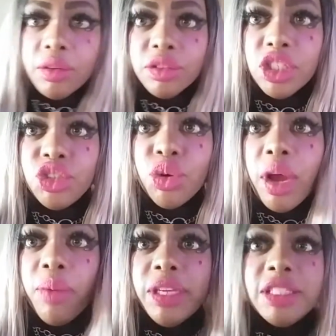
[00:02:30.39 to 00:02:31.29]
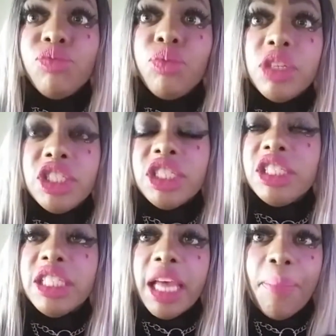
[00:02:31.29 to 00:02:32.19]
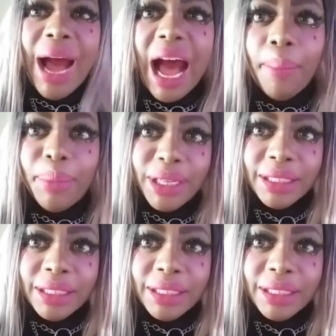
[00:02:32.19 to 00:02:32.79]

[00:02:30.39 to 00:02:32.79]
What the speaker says: Detroit, we just say pop.